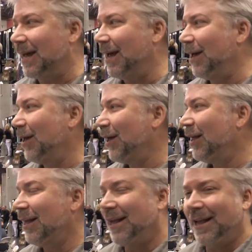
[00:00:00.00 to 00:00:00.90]
uh,
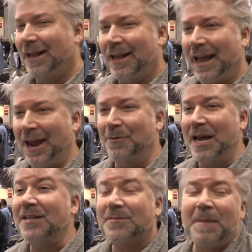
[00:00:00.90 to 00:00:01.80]
it
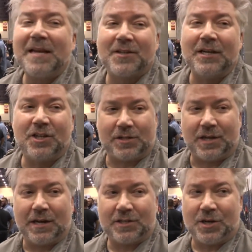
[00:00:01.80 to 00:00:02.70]
it's basically just
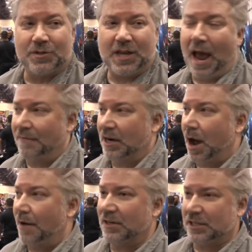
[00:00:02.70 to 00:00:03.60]
an excuse to have a
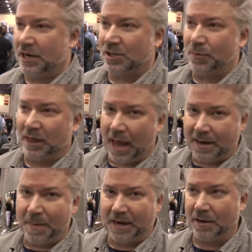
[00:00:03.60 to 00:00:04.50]
conversation with
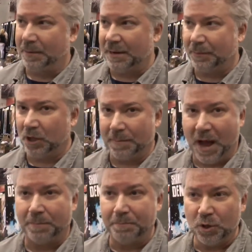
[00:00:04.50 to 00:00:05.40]
like-minded people
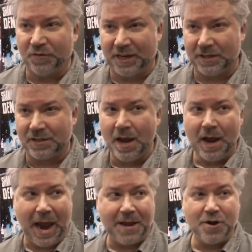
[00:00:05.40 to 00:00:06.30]
about movies
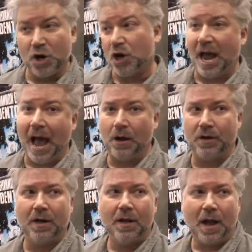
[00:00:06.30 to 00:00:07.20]
and nerd out
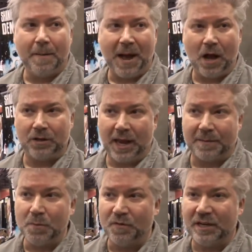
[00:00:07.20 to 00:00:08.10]
about like
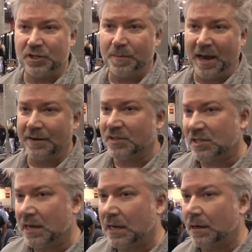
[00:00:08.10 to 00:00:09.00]
movies you might have
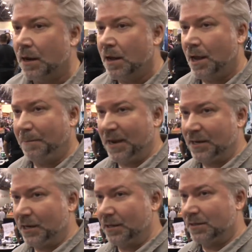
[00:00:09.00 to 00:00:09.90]
seen,
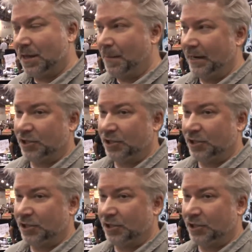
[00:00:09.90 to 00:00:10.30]
opinions that might